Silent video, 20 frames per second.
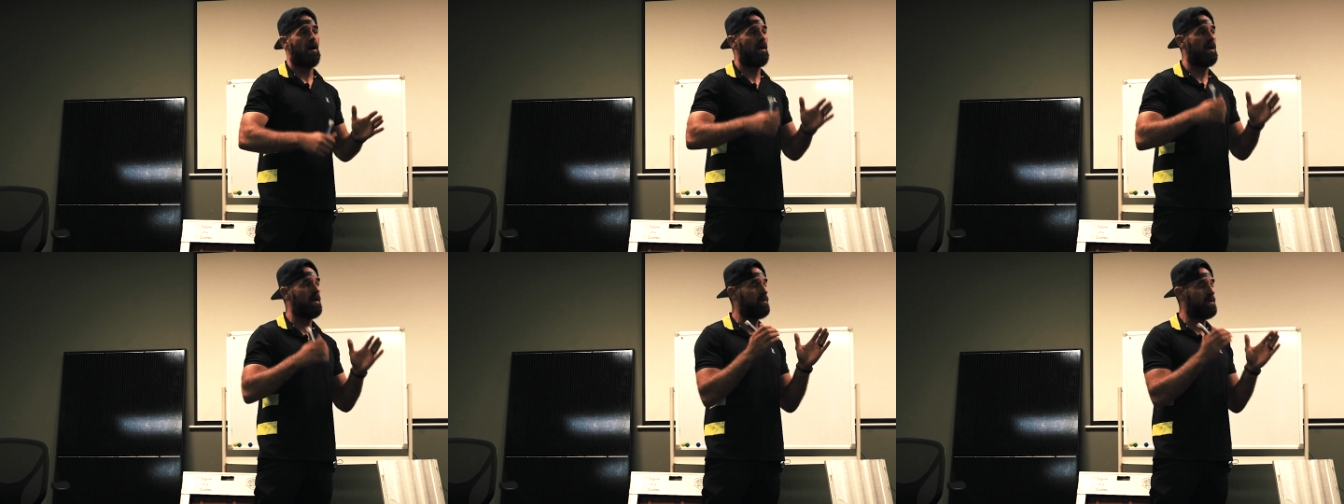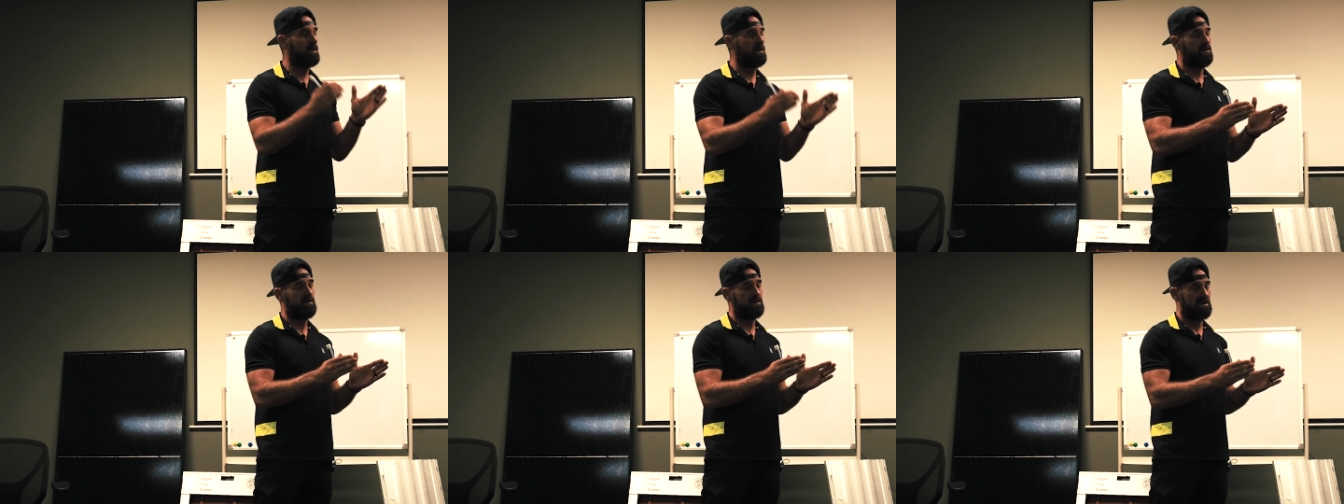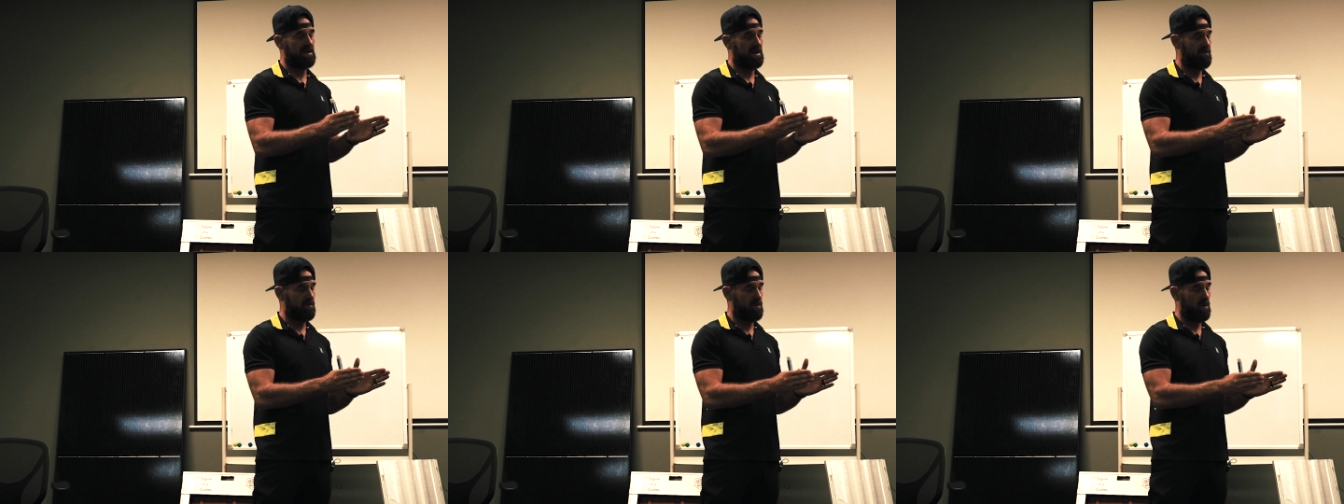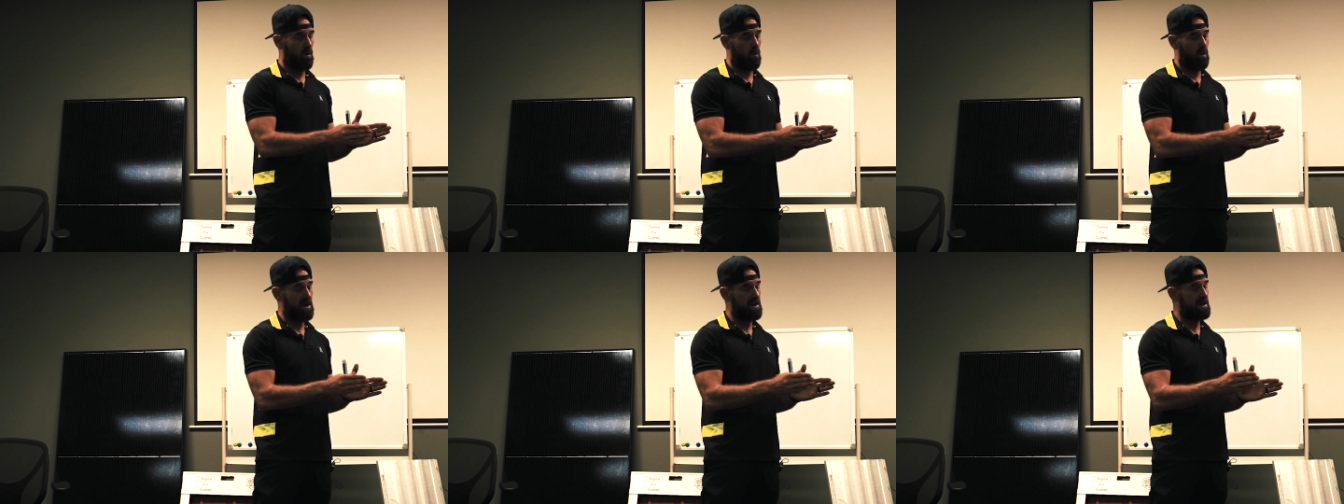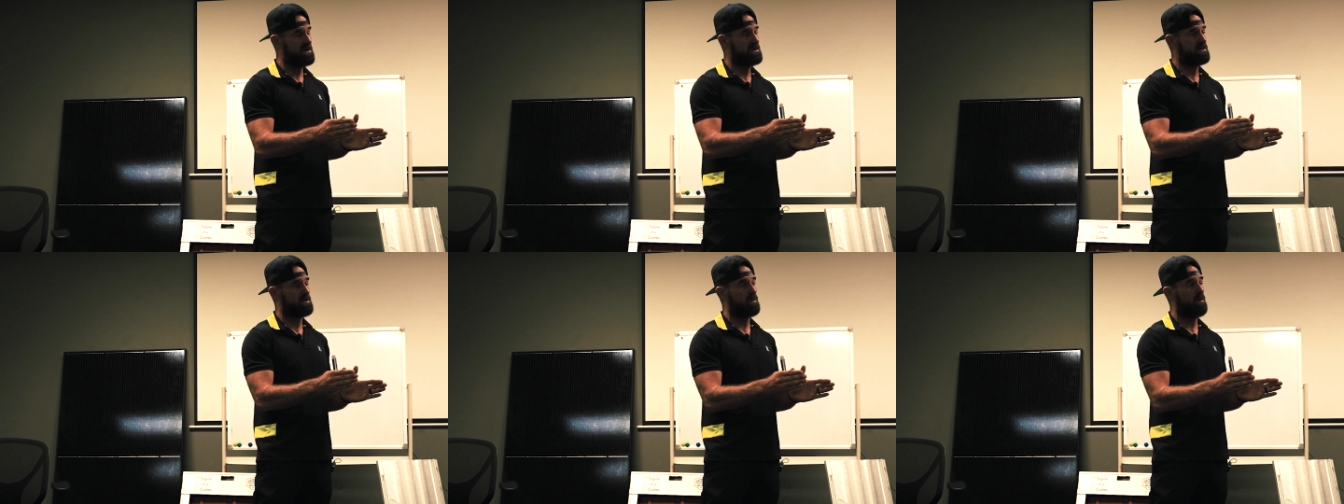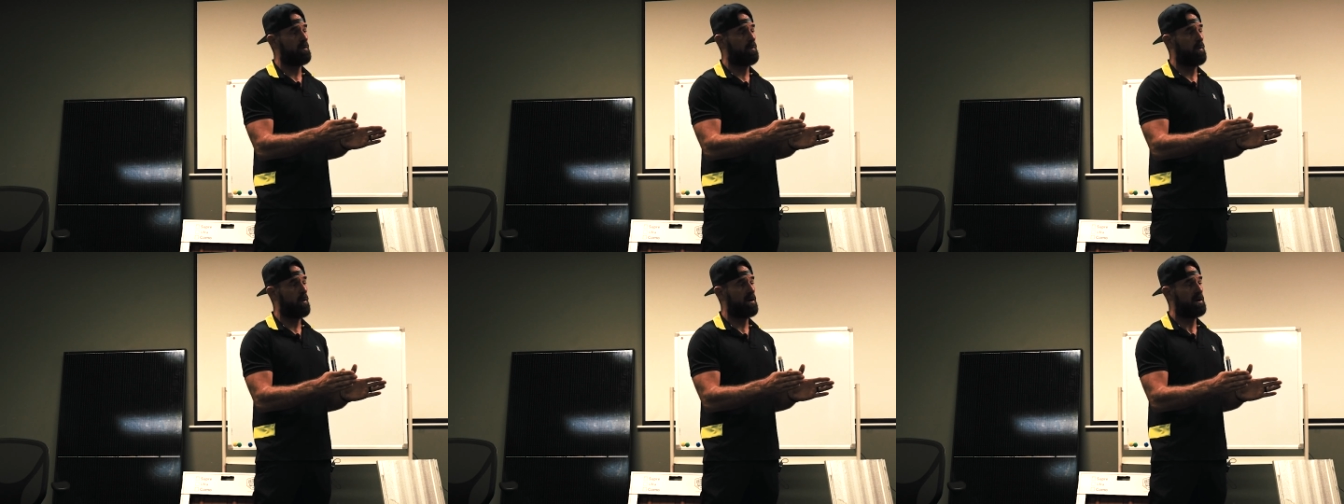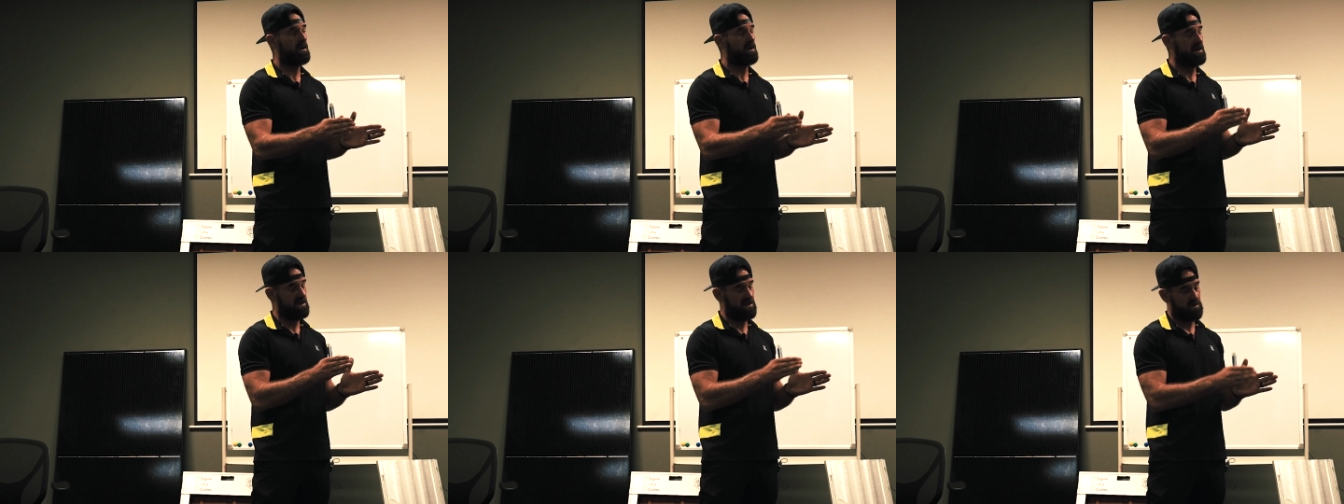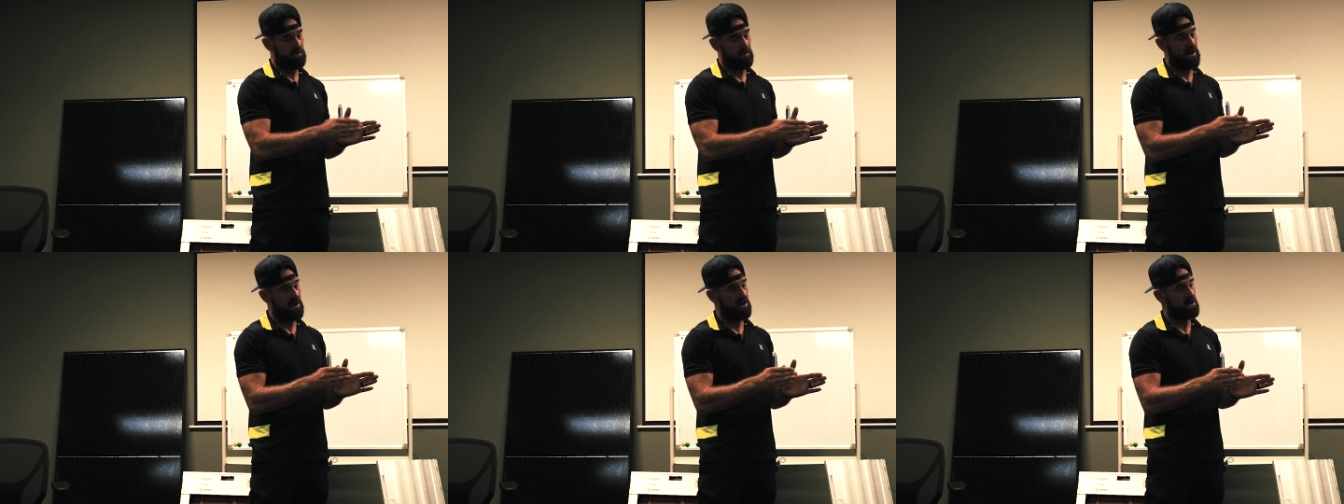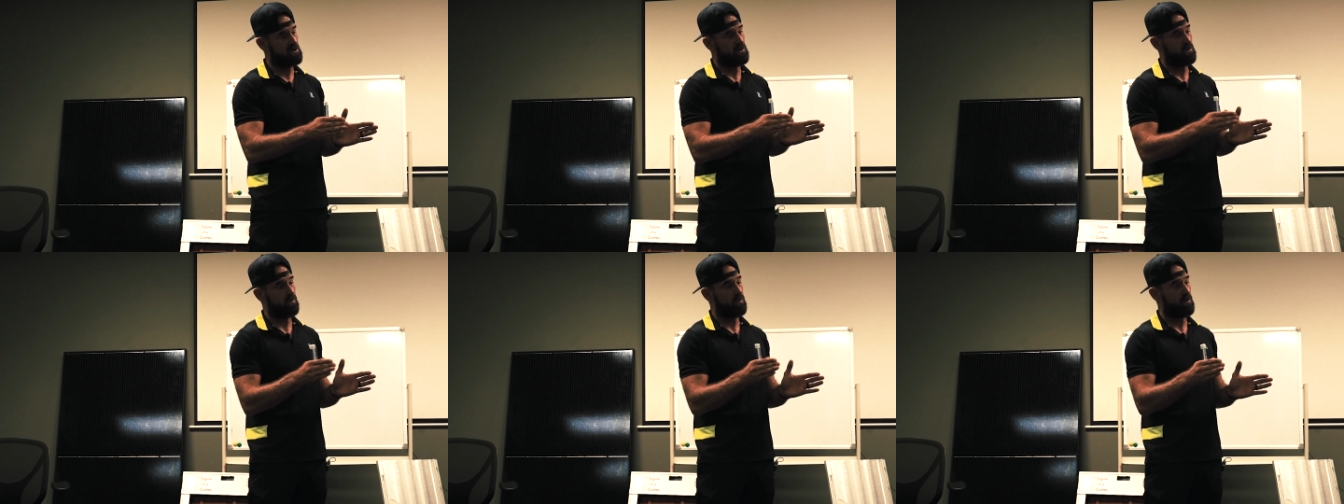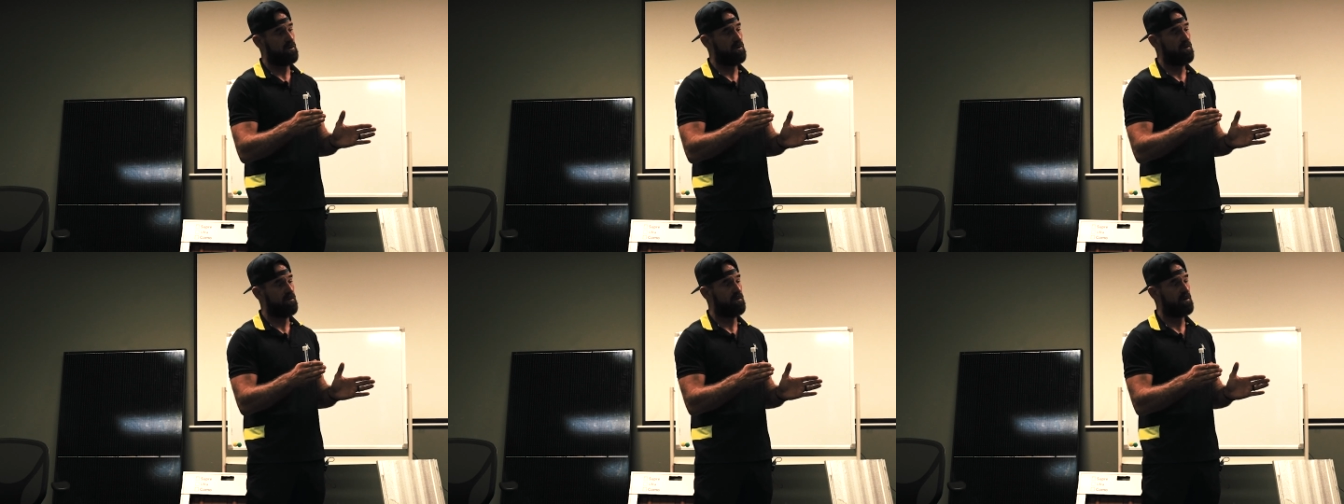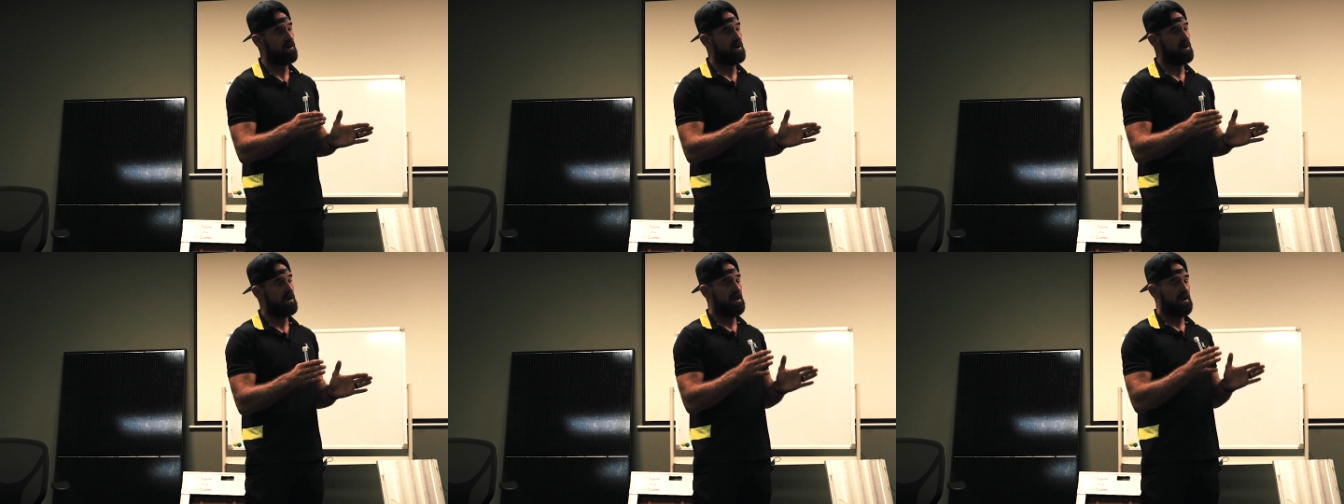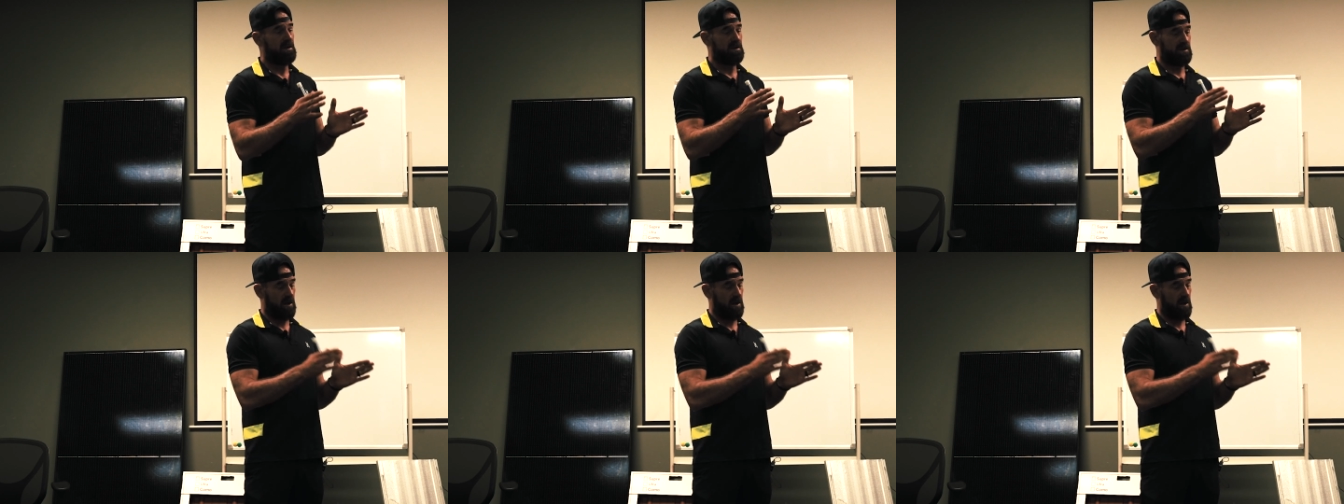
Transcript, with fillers: All I want to do is give you a wind history report, inspect your roof,